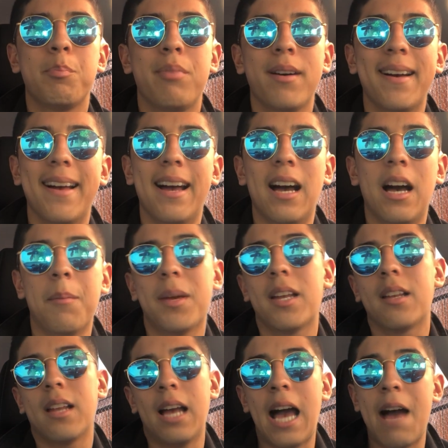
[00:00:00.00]
But, I
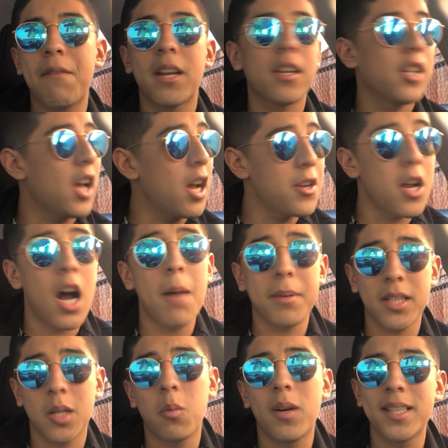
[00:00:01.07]
mean, having DeAndre
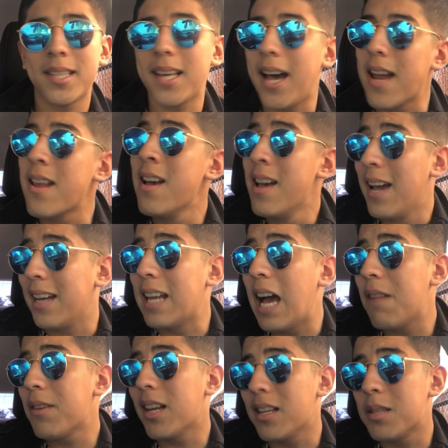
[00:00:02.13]
Hopkins on one side and
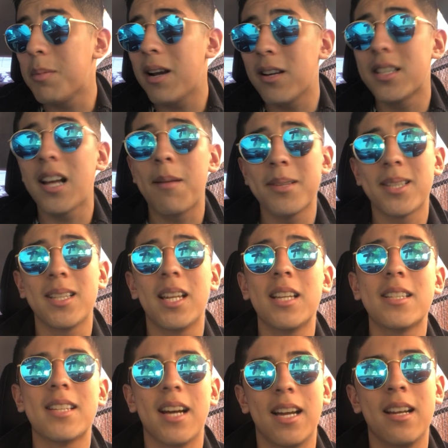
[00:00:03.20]
having Demaryius Thomas on the
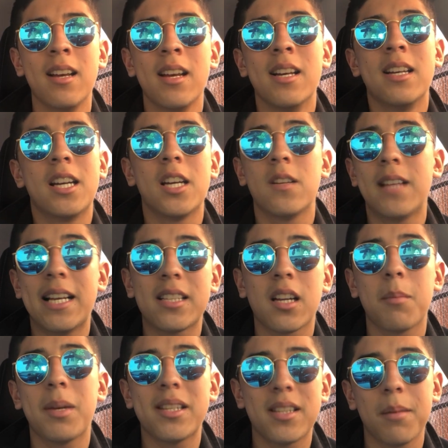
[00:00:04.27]
other side, you know, that's
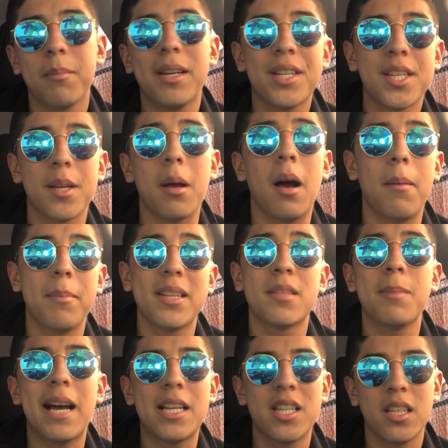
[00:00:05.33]
going to be some
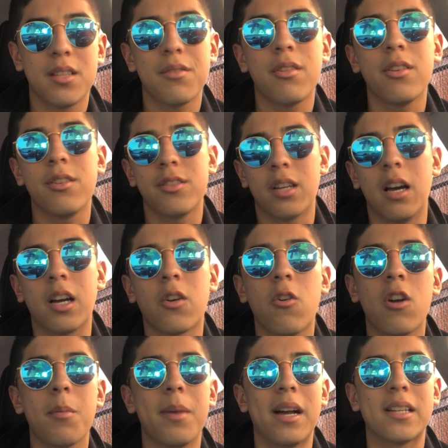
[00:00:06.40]
mismatches for those
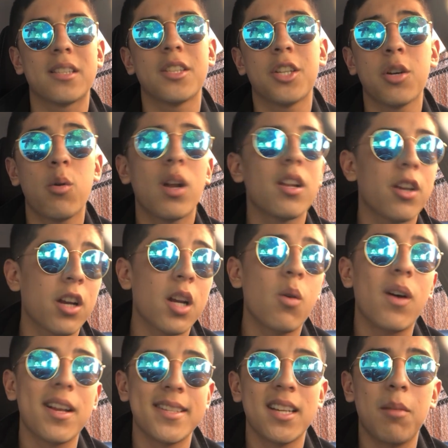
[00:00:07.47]
cornerbacks. Because you're going to
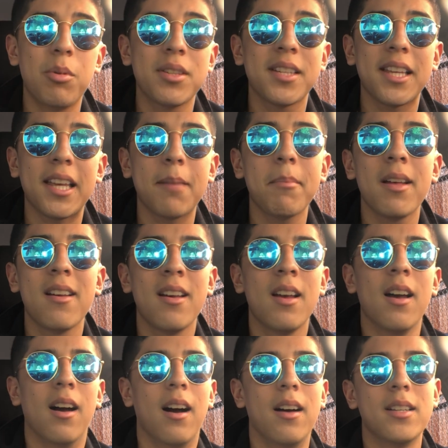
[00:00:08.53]
want to double team
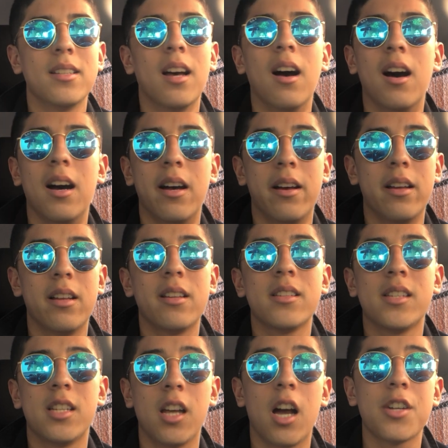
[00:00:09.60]

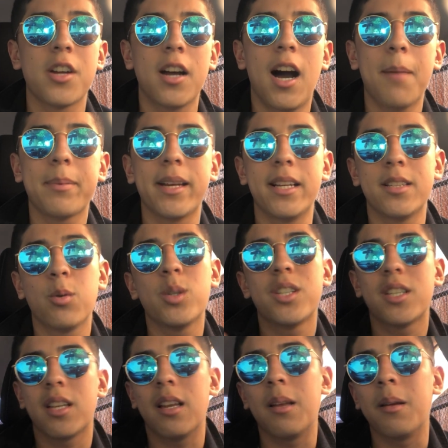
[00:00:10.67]
DeAndre Hopkins,
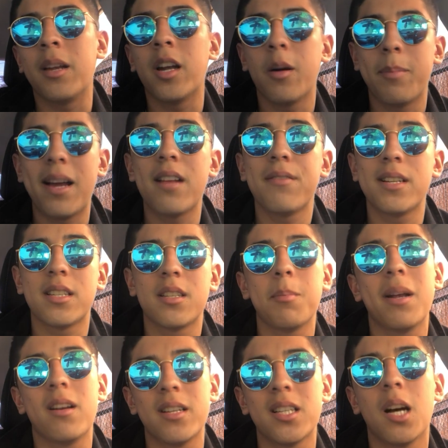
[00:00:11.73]
which, you know, benefits
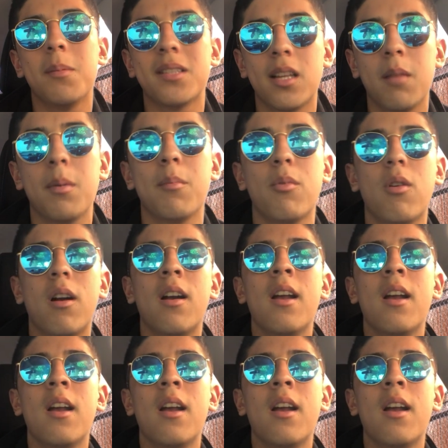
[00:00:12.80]
Demaryius Thomas a little bit more.